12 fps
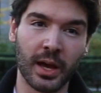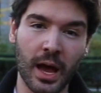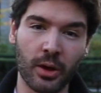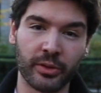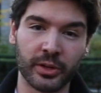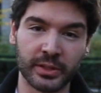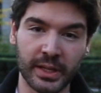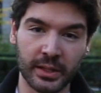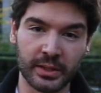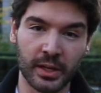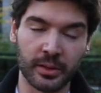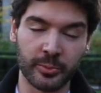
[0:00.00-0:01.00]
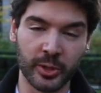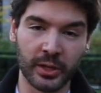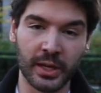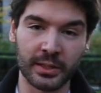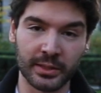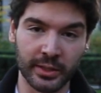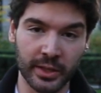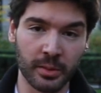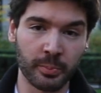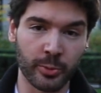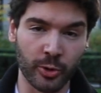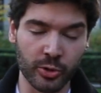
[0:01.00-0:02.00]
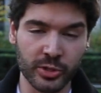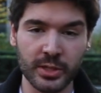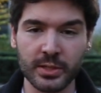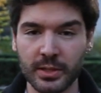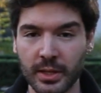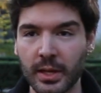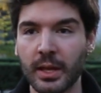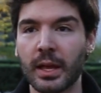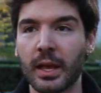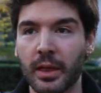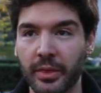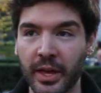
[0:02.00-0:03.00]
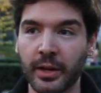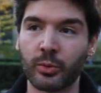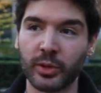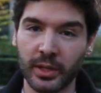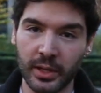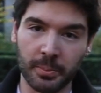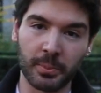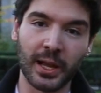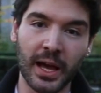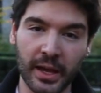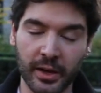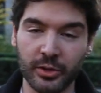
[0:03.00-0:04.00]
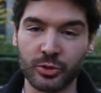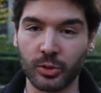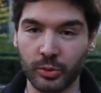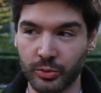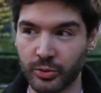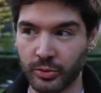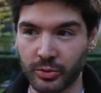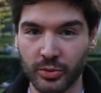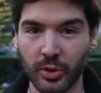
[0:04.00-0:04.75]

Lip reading: how their data are being handled and processed, then we can apply our solutions.